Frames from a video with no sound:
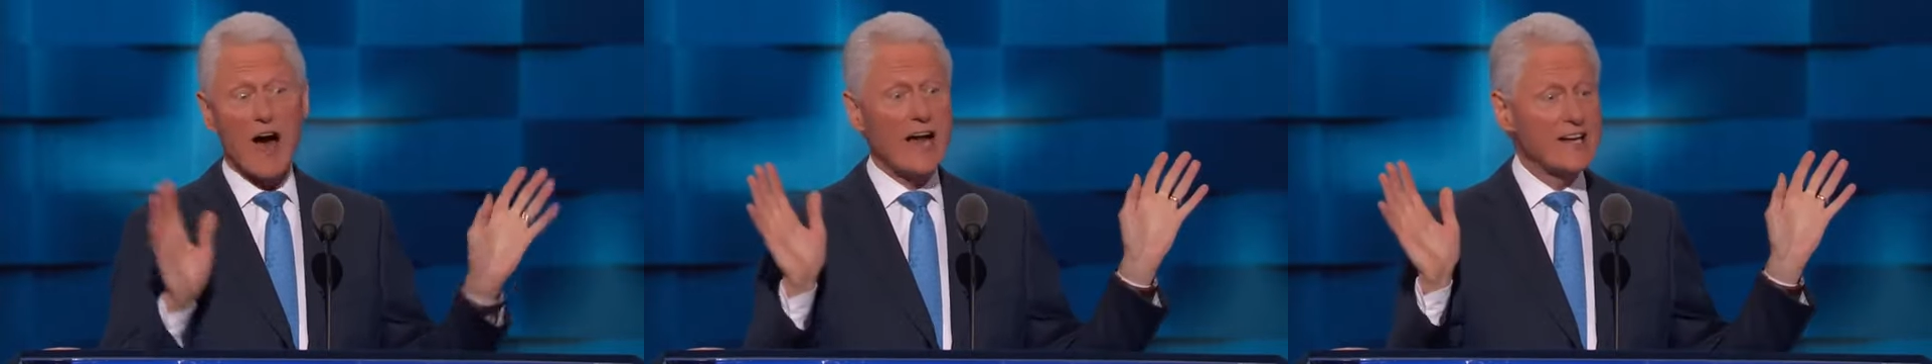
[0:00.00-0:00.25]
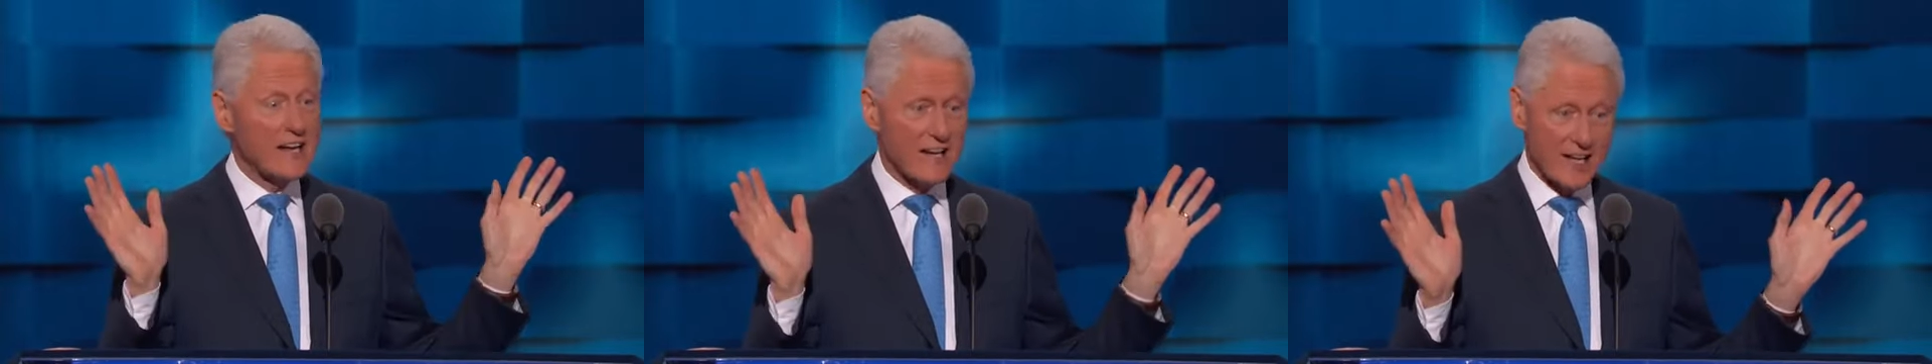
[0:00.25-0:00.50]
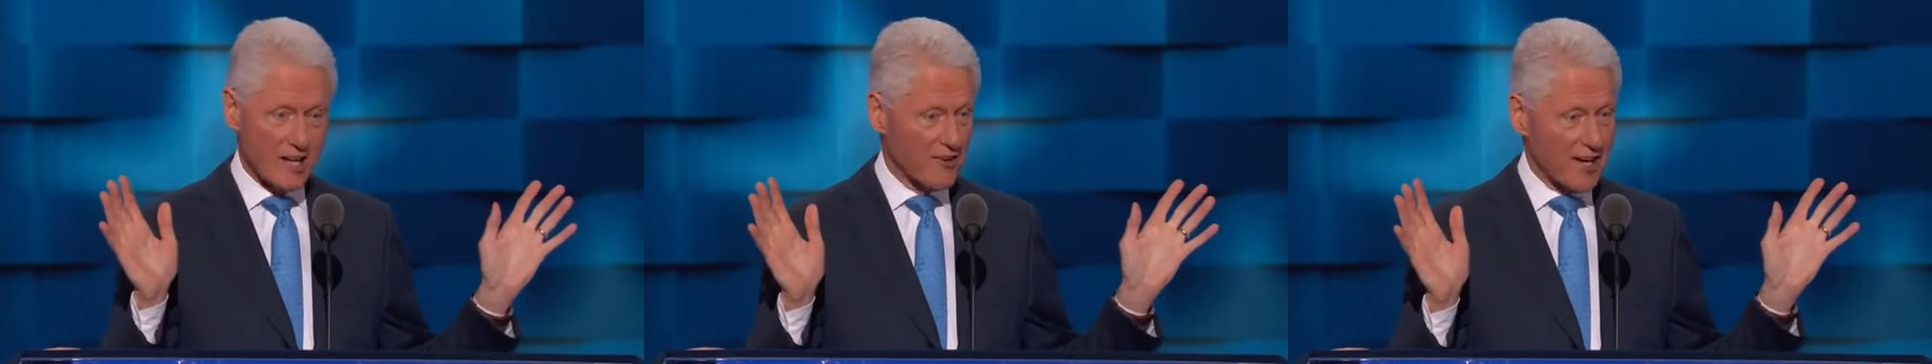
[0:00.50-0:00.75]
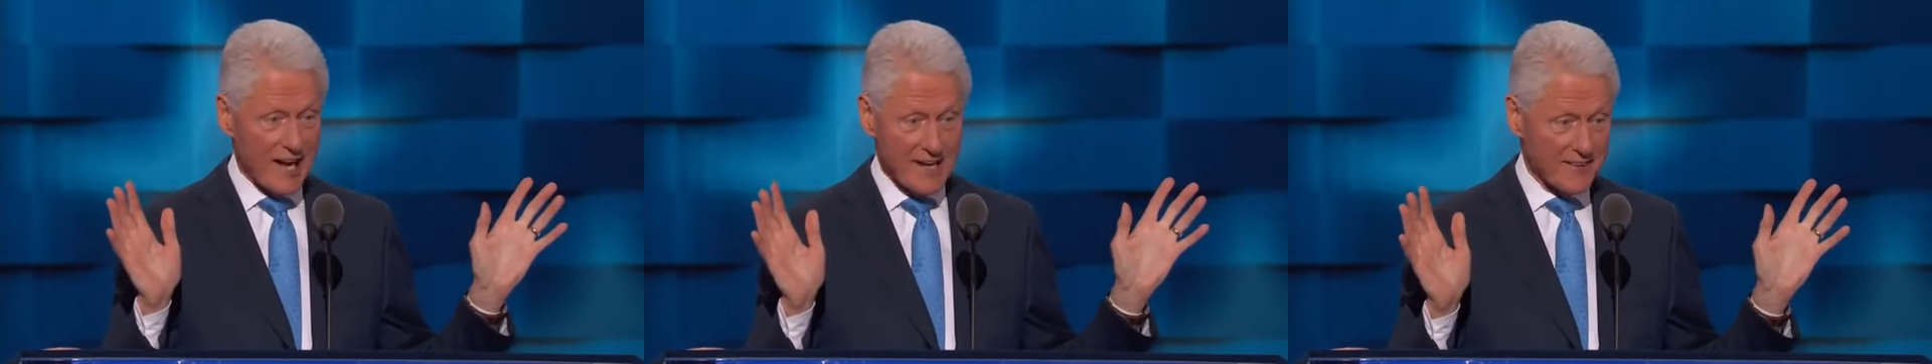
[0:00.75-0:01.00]
idea
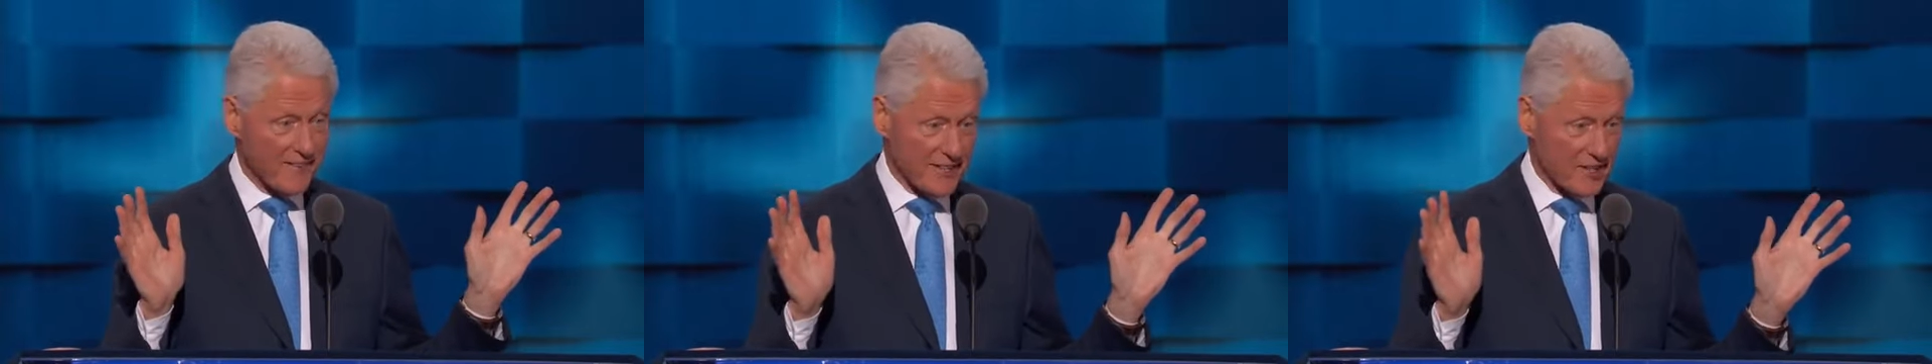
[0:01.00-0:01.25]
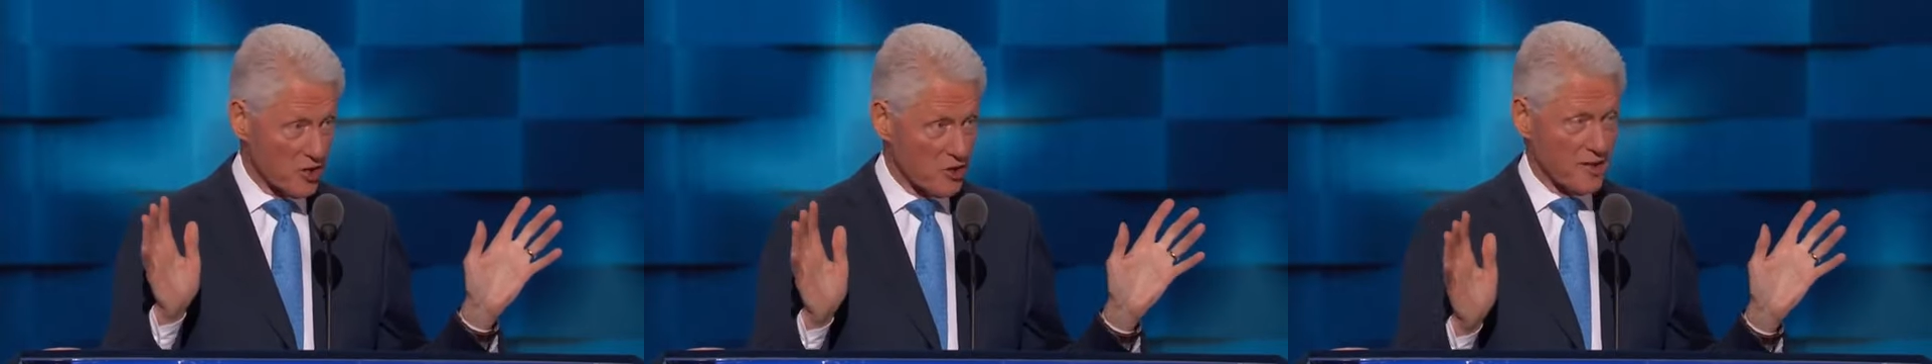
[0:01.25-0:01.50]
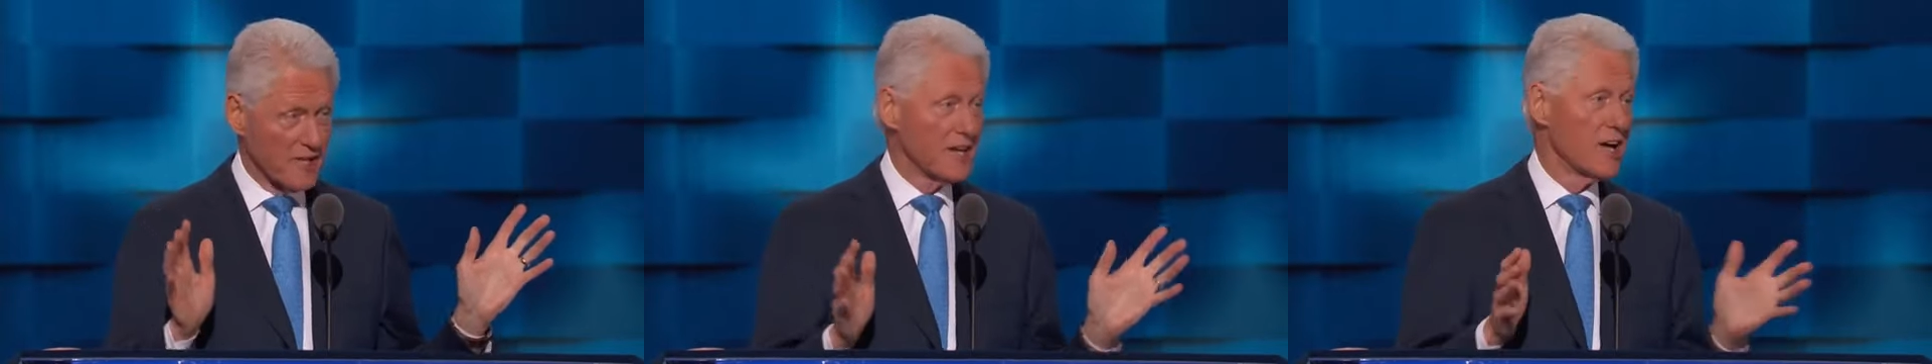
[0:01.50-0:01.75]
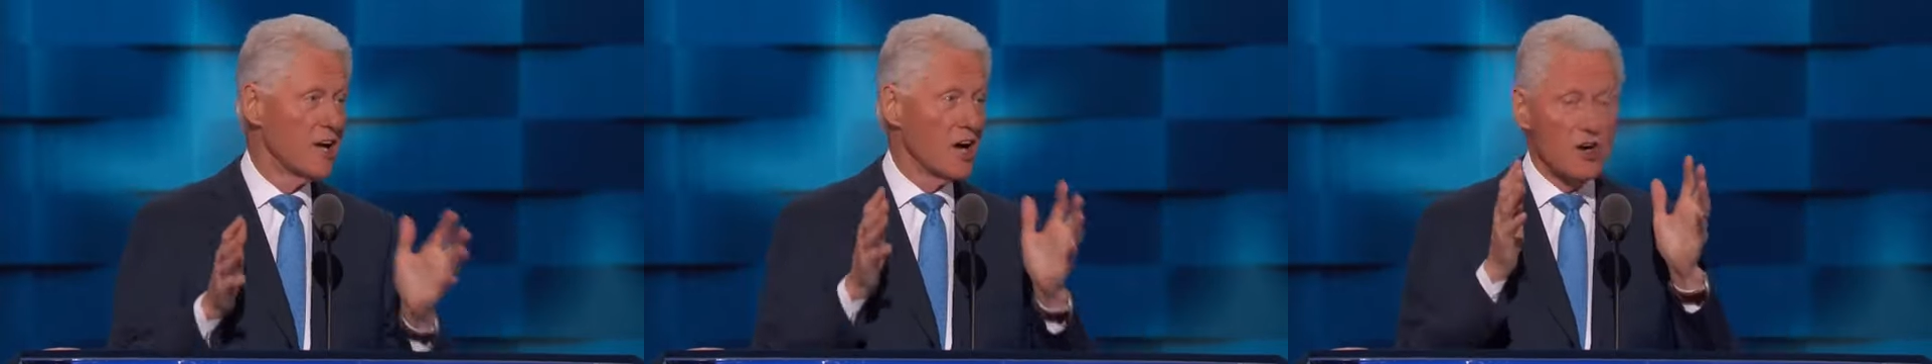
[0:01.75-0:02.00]
Hillary had anything to do with
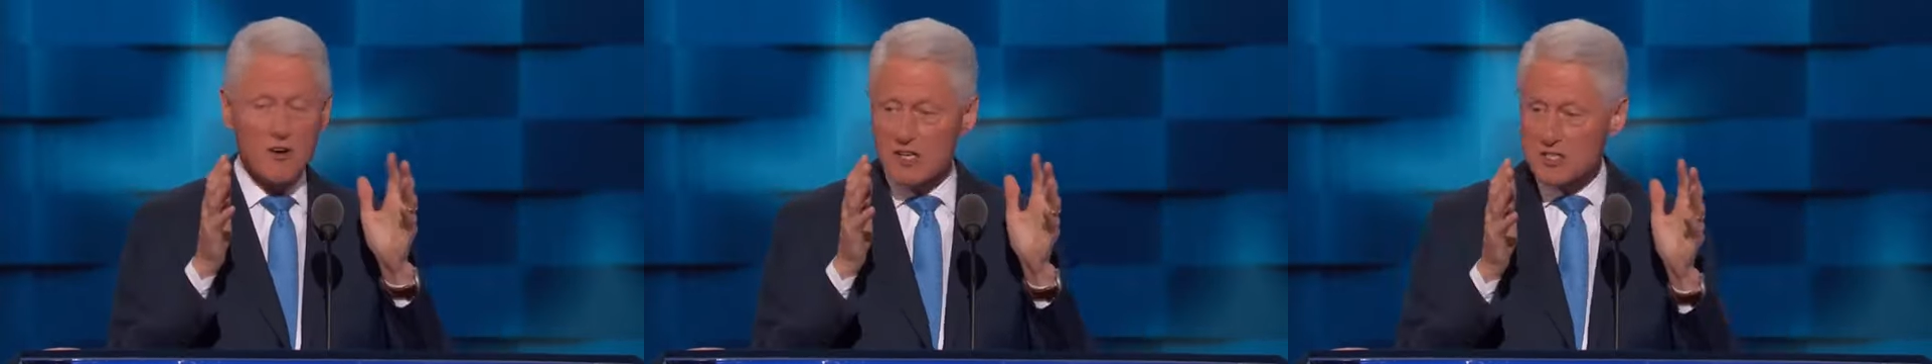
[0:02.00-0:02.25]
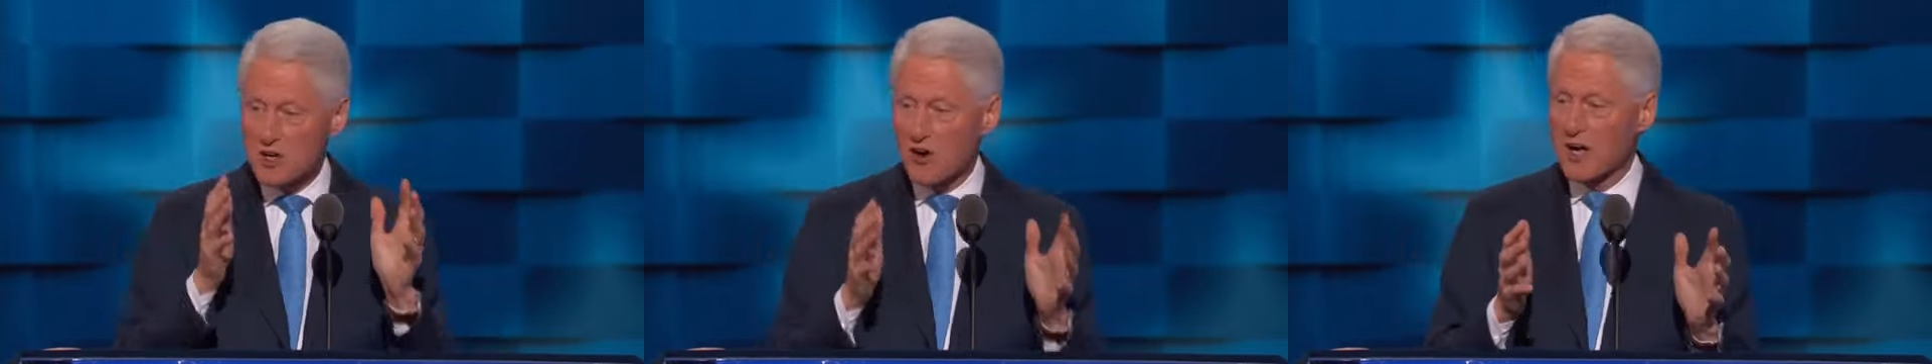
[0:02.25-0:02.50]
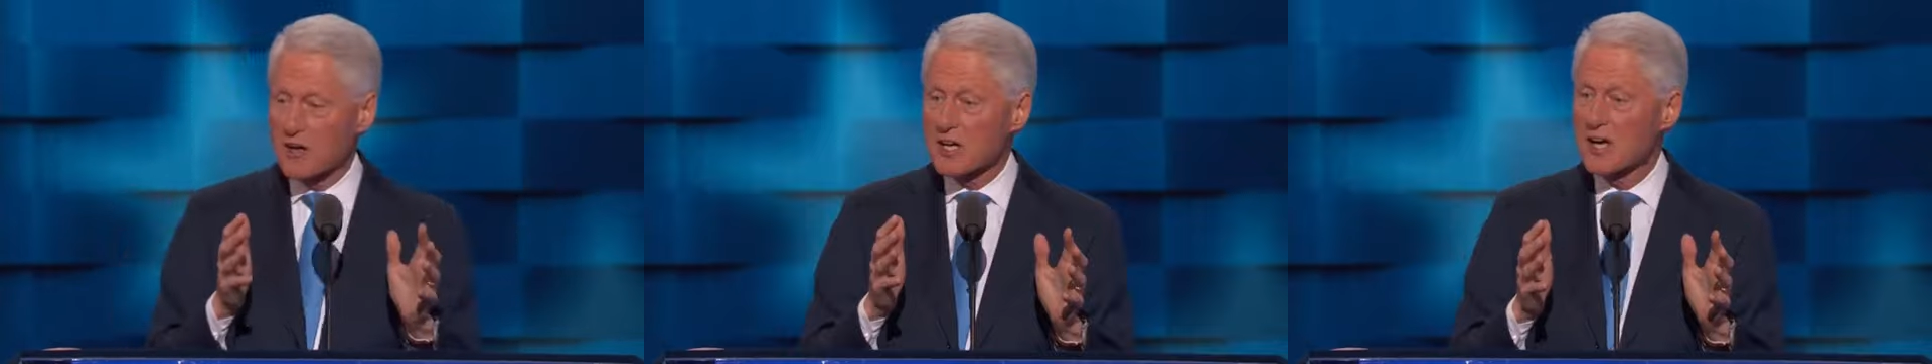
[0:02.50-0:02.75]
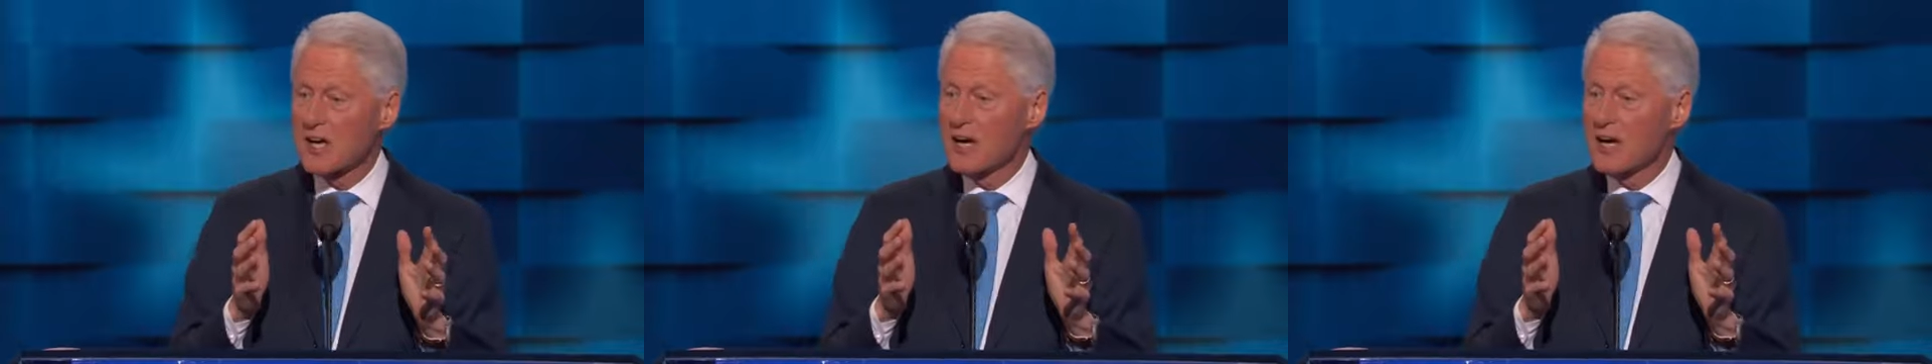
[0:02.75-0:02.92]
it, who are enjoying